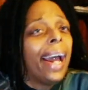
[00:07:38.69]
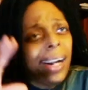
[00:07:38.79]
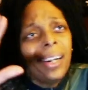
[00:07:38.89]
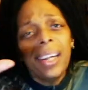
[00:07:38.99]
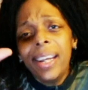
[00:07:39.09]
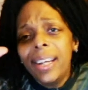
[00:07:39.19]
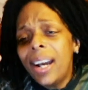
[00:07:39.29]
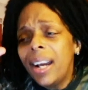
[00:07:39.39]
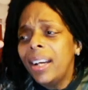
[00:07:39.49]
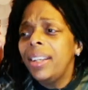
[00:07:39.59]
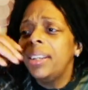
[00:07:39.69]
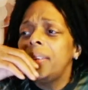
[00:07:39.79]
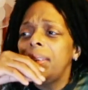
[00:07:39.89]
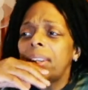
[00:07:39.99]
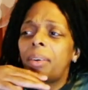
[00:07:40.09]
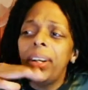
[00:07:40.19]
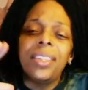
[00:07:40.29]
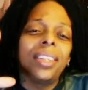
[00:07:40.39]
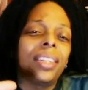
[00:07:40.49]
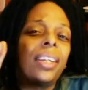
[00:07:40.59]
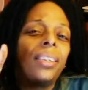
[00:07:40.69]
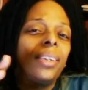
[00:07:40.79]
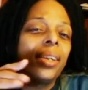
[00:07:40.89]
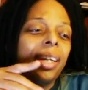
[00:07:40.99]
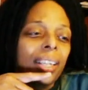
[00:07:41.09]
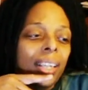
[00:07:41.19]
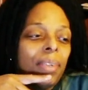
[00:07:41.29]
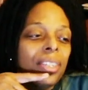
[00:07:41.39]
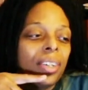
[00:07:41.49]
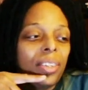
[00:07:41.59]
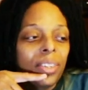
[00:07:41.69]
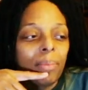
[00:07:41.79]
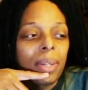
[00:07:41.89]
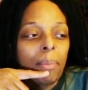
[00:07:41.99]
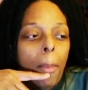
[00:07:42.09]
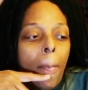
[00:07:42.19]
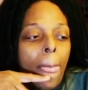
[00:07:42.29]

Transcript: Uh, and, you know, the crazy thing, though, like, let me tell you something.